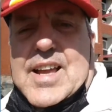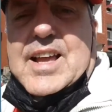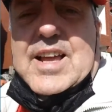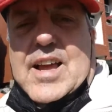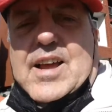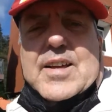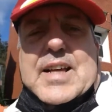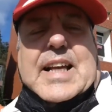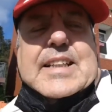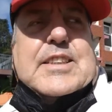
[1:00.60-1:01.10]

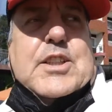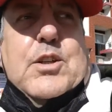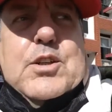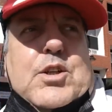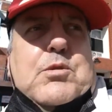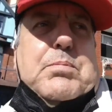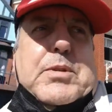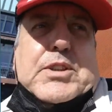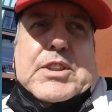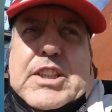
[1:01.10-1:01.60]
Okay, so
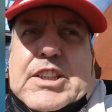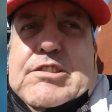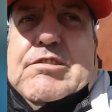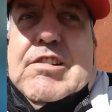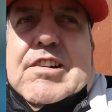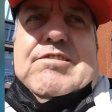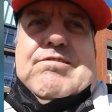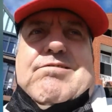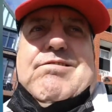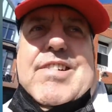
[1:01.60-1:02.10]
the buses
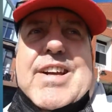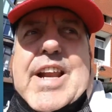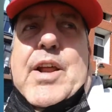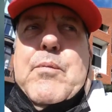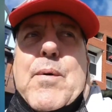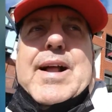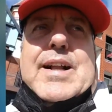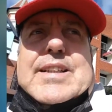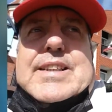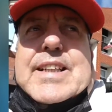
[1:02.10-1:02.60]
run really
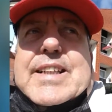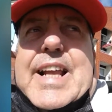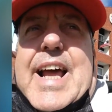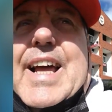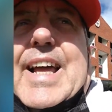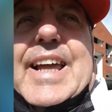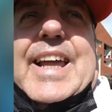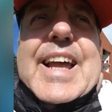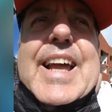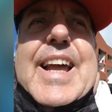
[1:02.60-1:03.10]
well
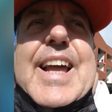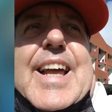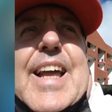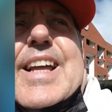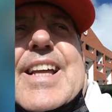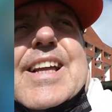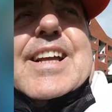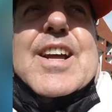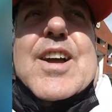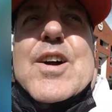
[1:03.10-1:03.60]
today.
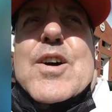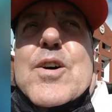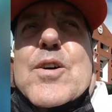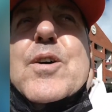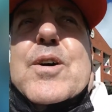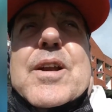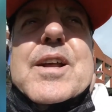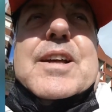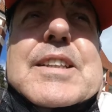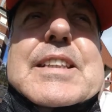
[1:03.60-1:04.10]

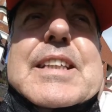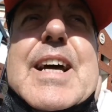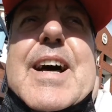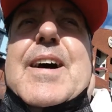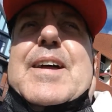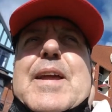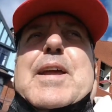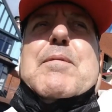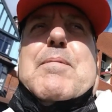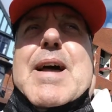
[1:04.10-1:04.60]
All
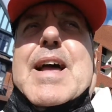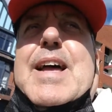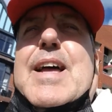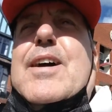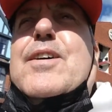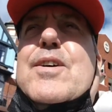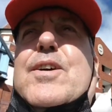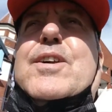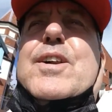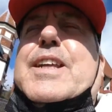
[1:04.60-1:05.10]

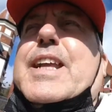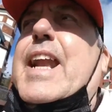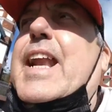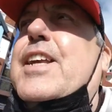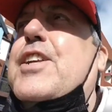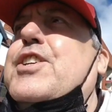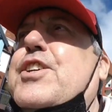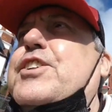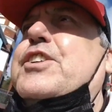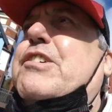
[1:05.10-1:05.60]
time, all
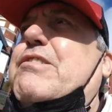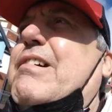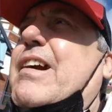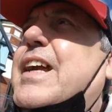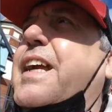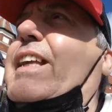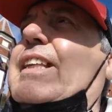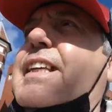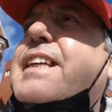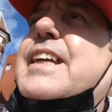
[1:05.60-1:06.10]
connections
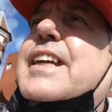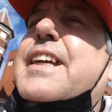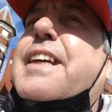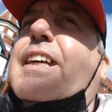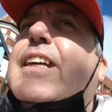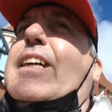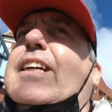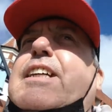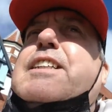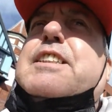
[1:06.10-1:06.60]
great.
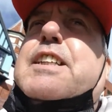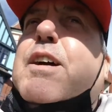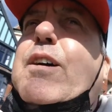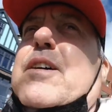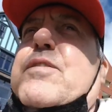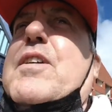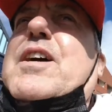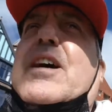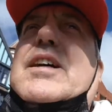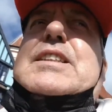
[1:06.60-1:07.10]
So
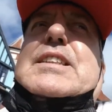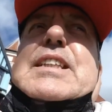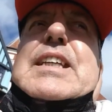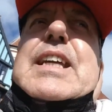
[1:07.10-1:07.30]
I've got,